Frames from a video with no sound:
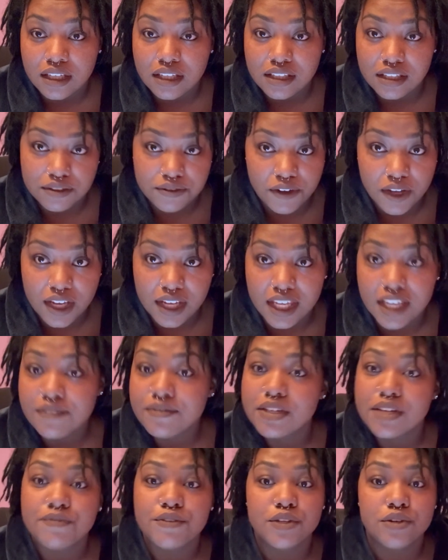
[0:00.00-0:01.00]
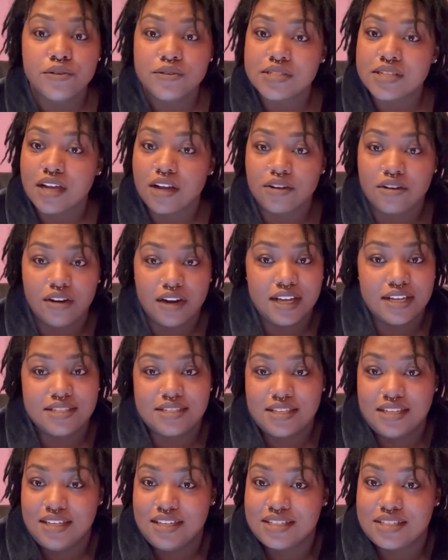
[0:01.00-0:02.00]
The fuck? Even if you do sound
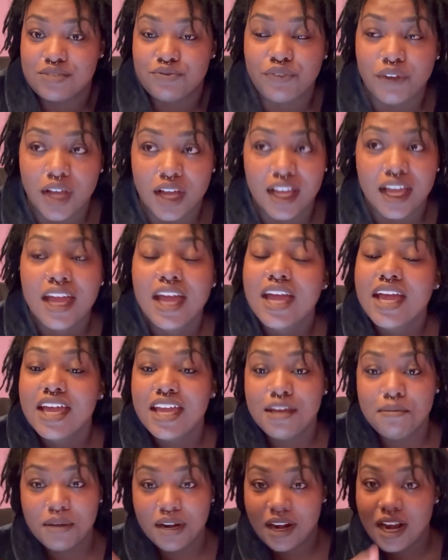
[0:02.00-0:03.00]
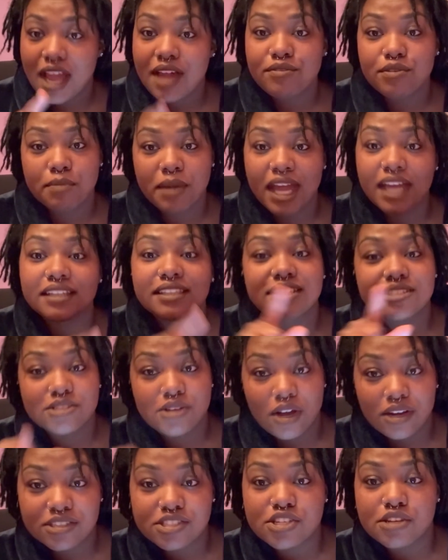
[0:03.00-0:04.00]
crazy as fuck, he better have your back than
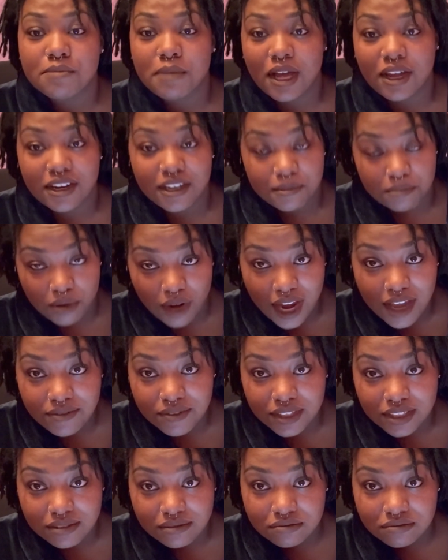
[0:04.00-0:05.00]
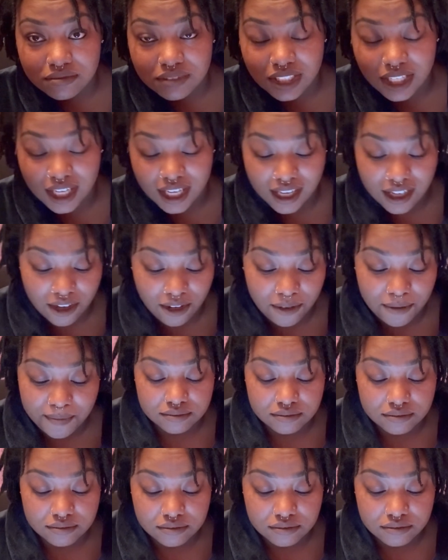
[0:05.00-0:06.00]
talk to you about it in private. The hell?
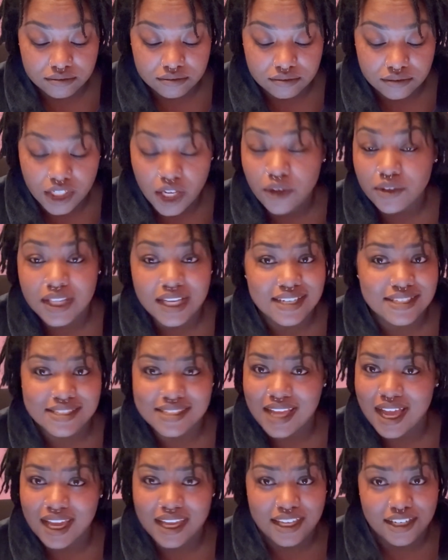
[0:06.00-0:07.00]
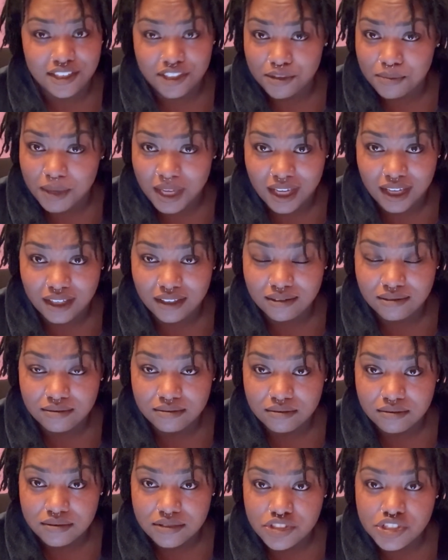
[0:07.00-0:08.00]
No, that is not inhumane.
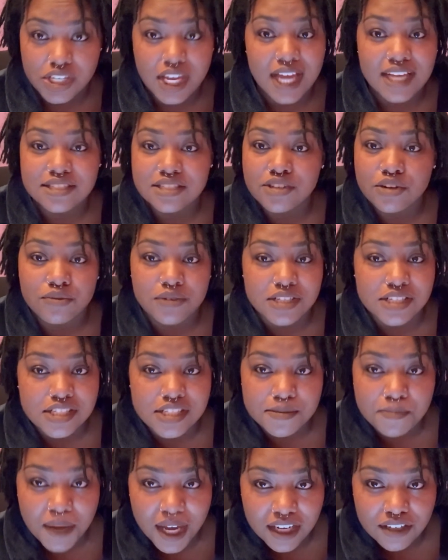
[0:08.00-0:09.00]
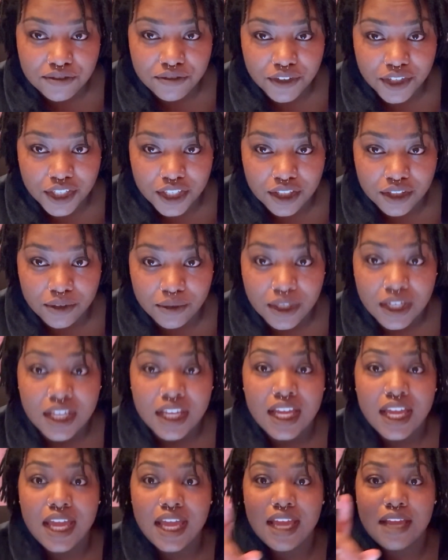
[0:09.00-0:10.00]
She has no respect for you.
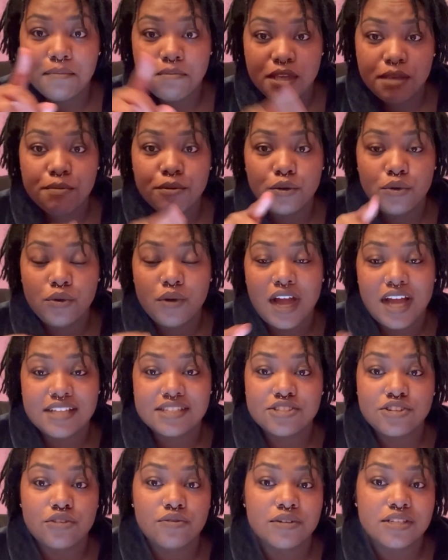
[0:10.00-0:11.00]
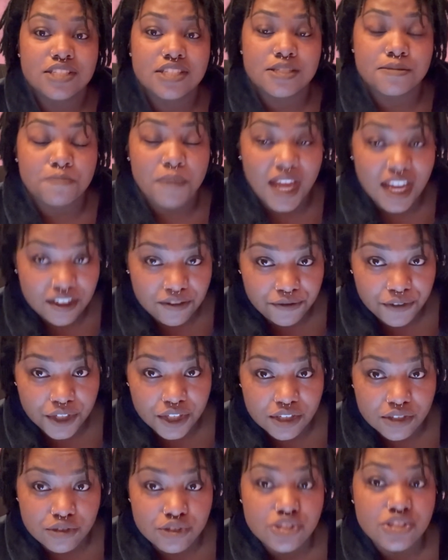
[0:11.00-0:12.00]
And people who has no respect for
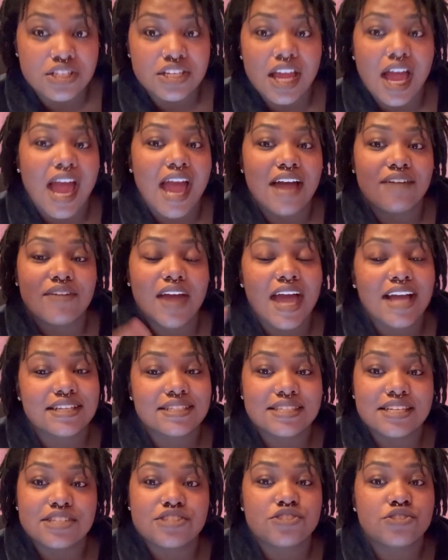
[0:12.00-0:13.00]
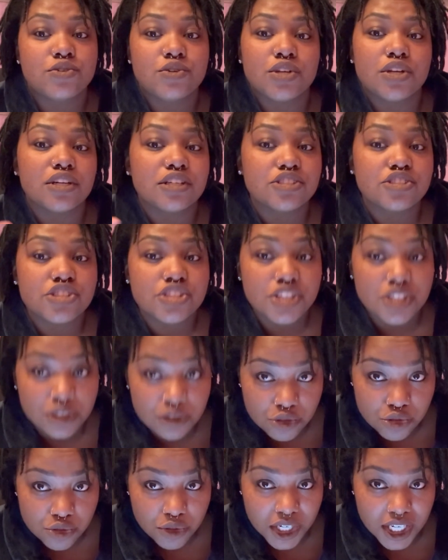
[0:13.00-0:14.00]
you should not have access to your
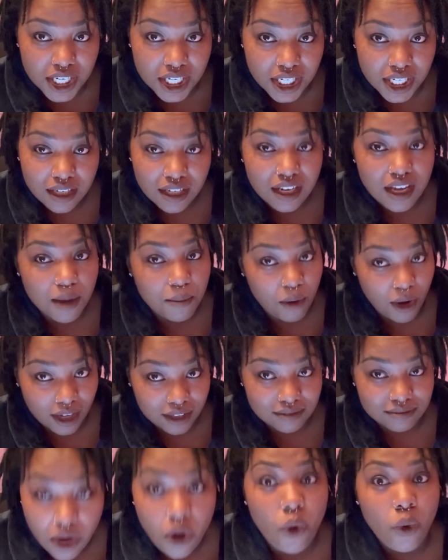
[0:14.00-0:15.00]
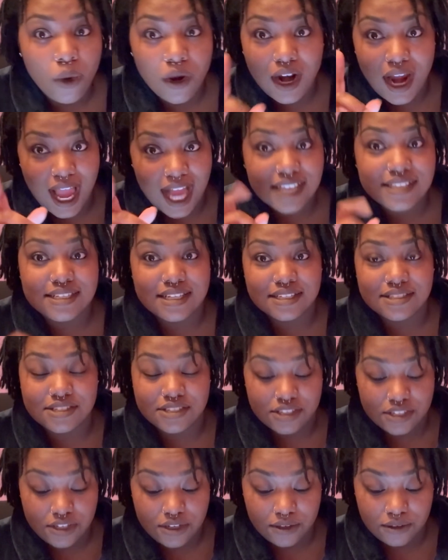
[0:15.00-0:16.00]
children. Come on. Or access
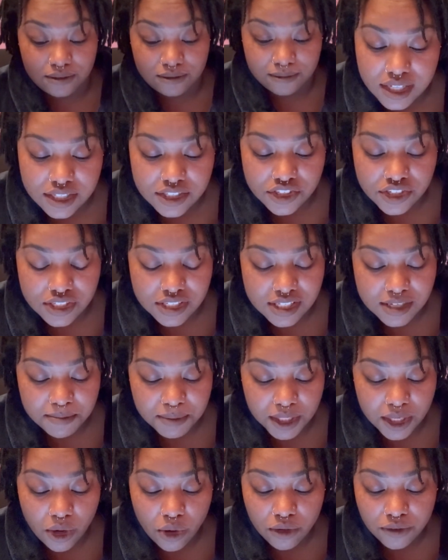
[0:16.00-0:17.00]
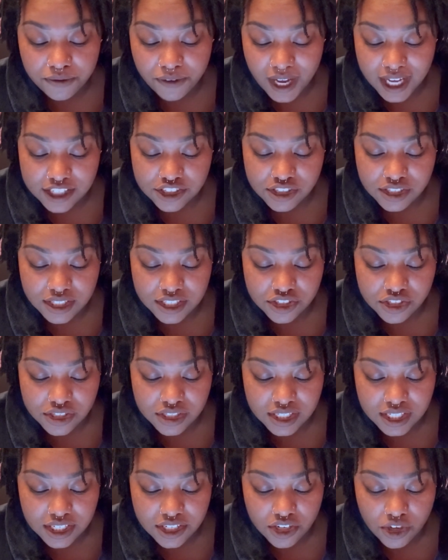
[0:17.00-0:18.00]
to you. She's simply old-fashioned and she
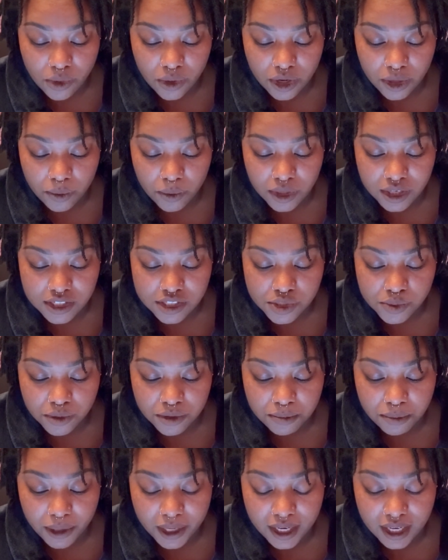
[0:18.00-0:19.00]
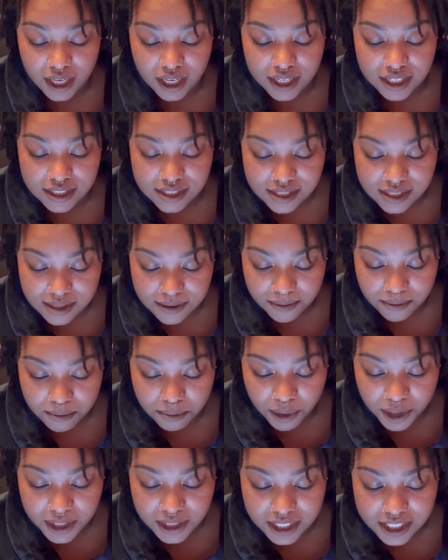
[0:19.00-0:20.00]
didn't know her words would bring
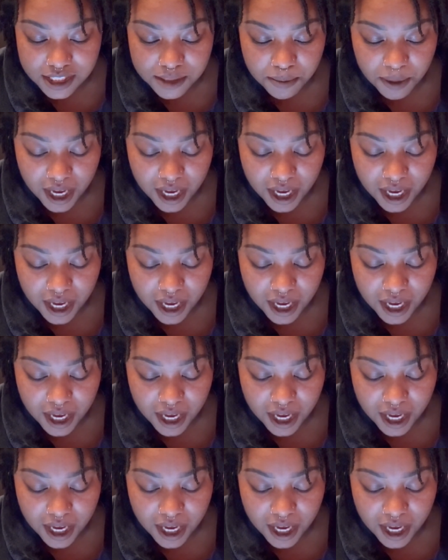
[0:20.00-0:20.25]
this